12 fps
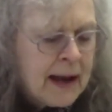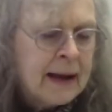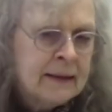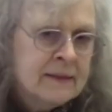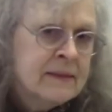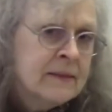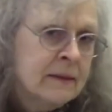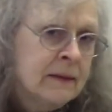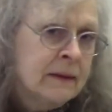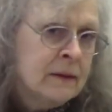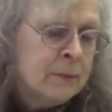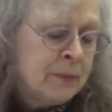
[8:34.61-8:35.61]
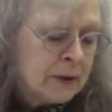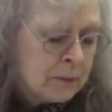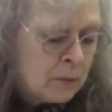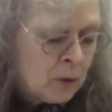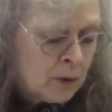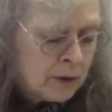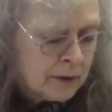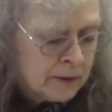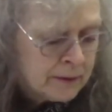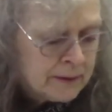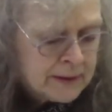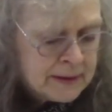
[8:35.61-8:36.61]
adds a little bit more
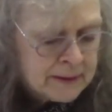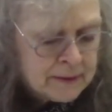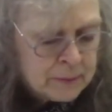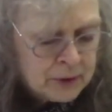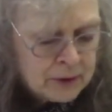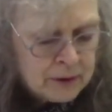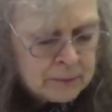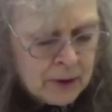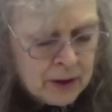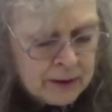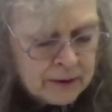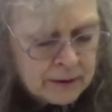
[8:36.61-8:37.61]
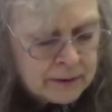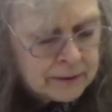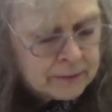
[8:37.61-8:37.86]
than the book of Mark.